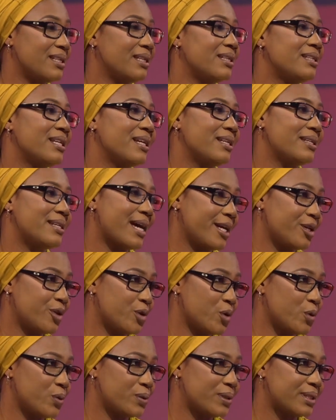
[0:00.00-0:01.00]
in the
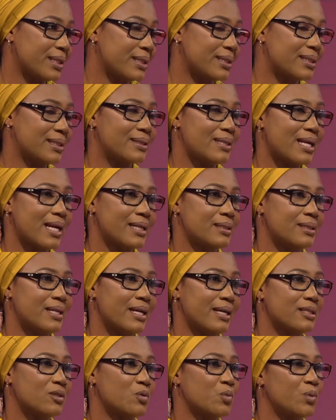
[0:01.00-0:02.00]
diagnosis, such
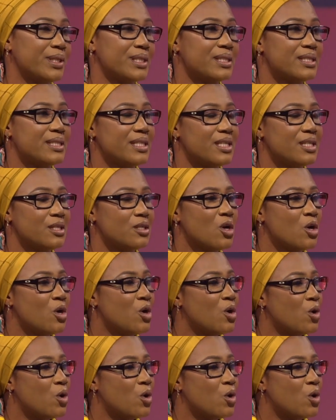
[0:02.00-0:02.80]
that we see